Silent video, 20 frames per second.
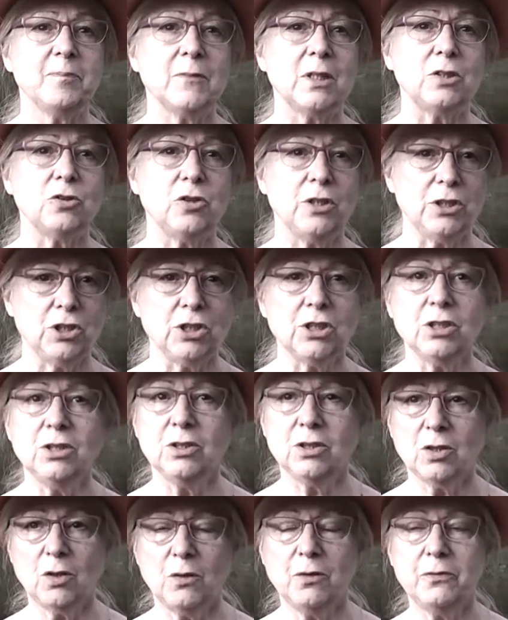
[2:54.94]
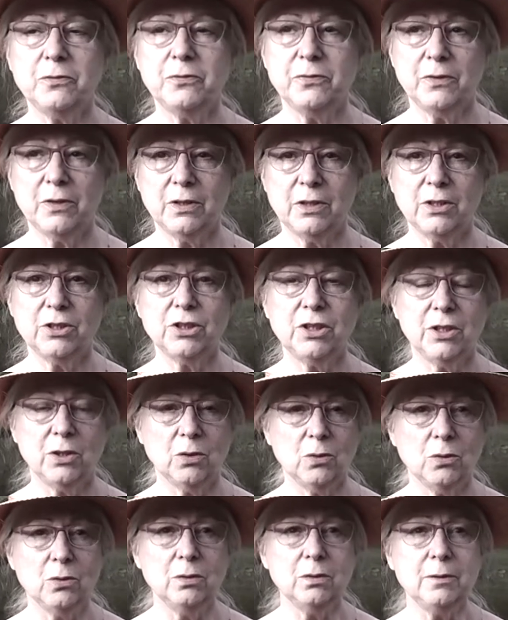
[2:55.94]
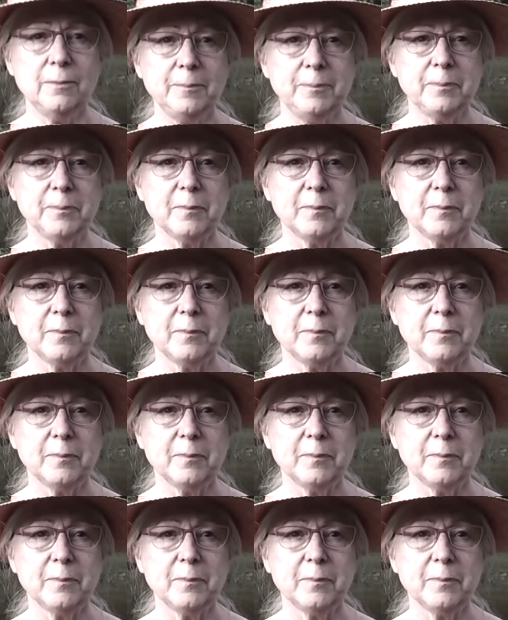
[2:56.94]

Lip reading: traditions of Qigong.